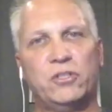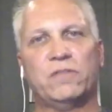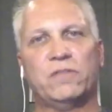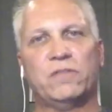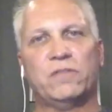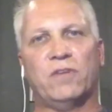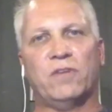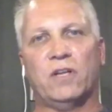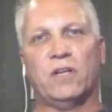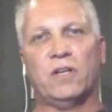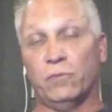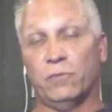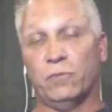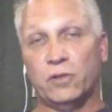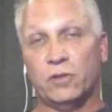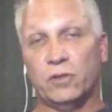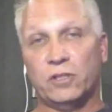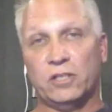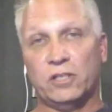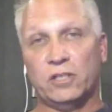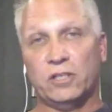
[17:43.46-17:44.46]
all i
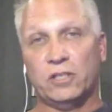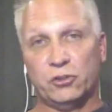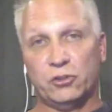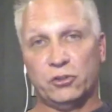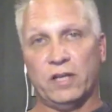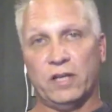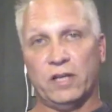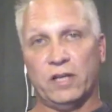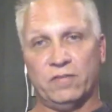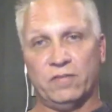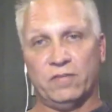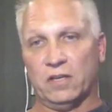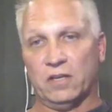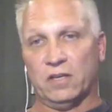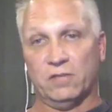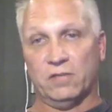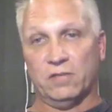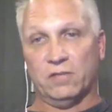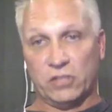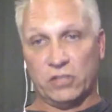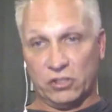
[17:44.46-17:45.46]
really enjoy having
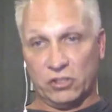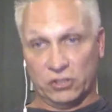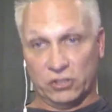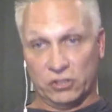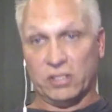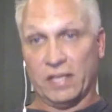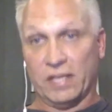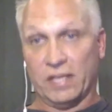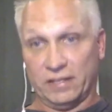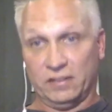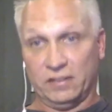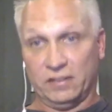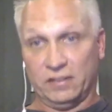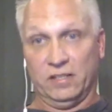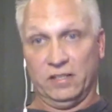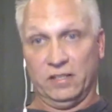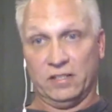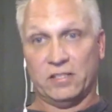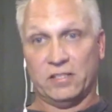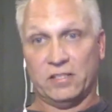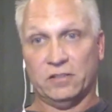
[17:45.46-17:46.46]
conversations like
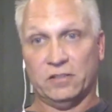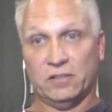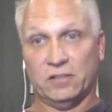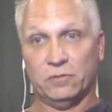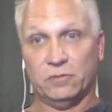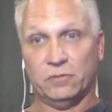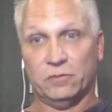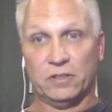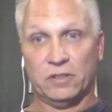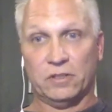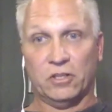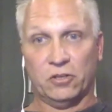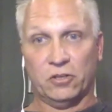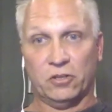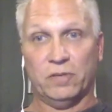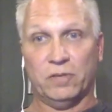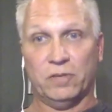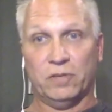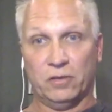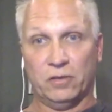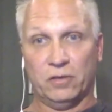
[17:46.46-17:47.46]
this with other
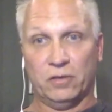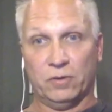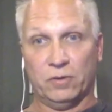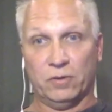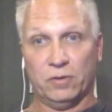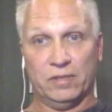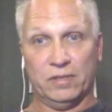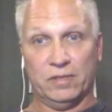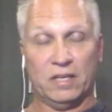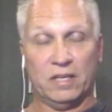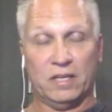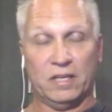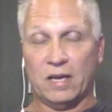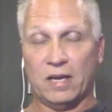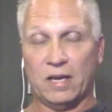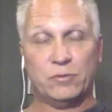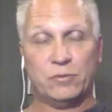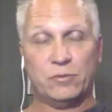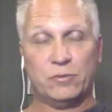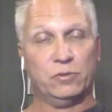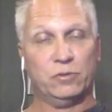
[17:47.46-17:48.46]
men and women i
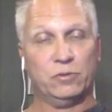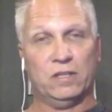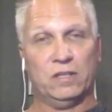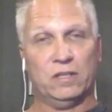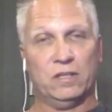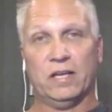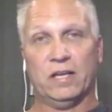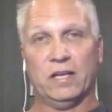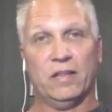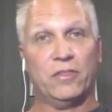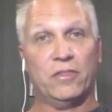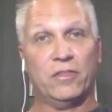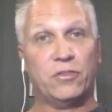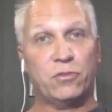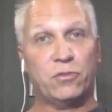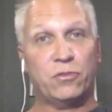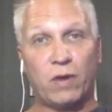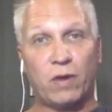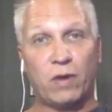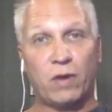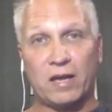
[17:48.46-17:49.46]
absolutely love it i
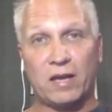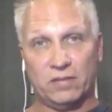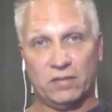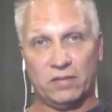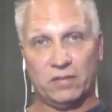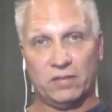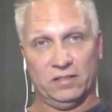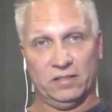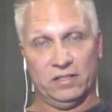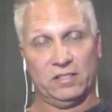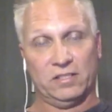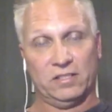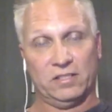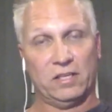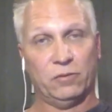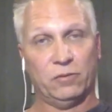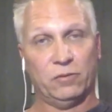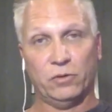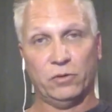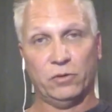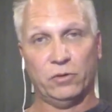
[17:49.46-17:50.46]
thrive on this i
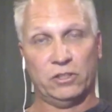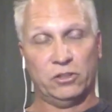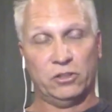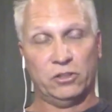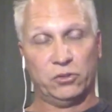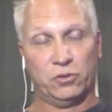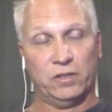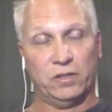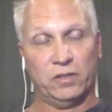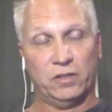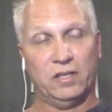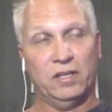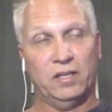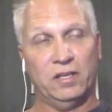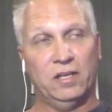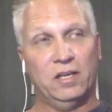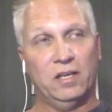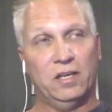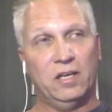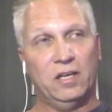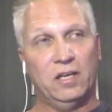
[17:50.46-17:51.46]
really enjoy it
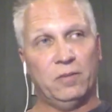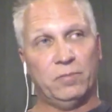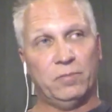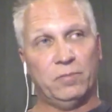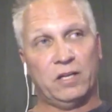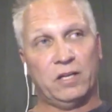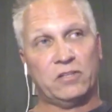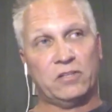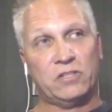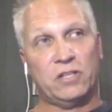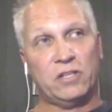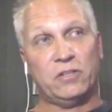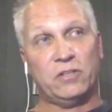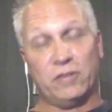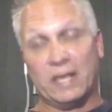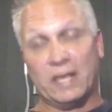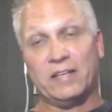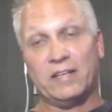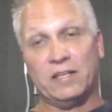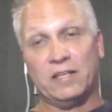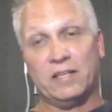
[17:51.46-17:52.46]
but i'll tell you
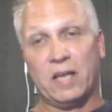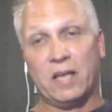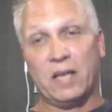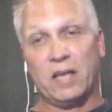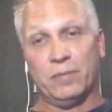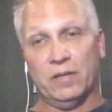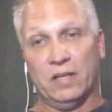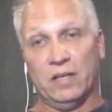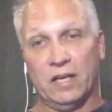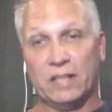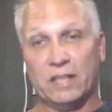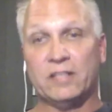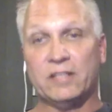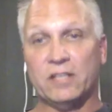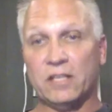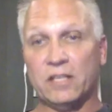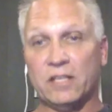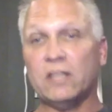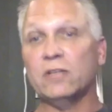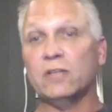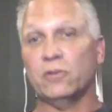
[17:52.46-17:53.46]
that did happen i
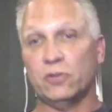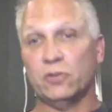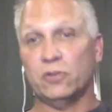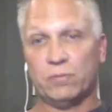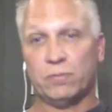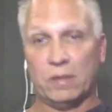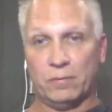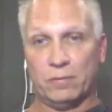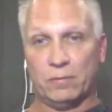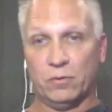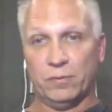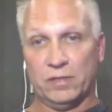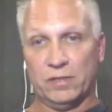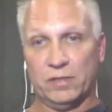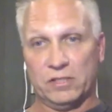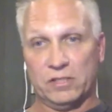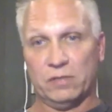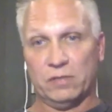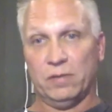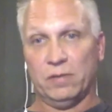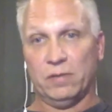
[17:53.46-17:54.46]
did lose my
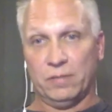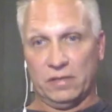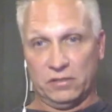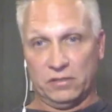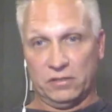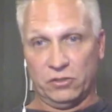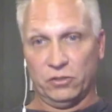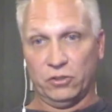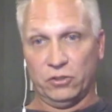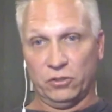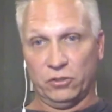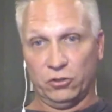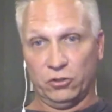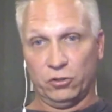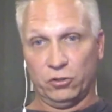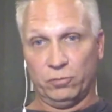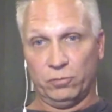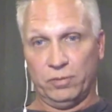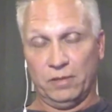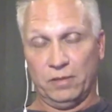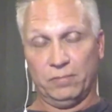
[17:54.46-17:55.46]
momentum and my zeal a little
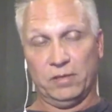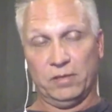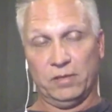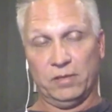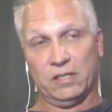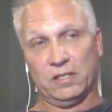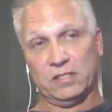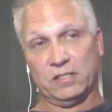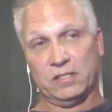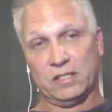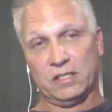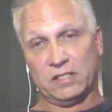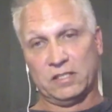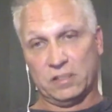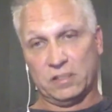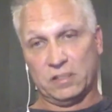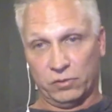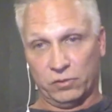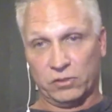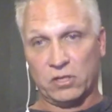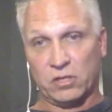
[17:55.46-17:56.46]
bit because as
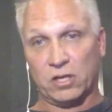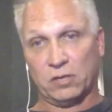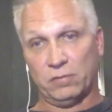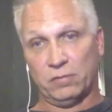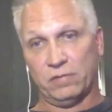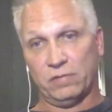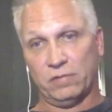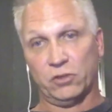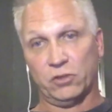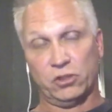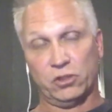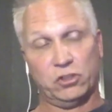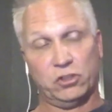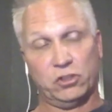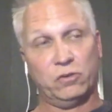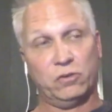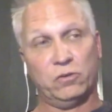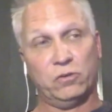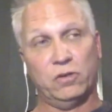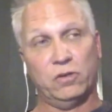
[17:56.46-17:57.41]
we were talking before the show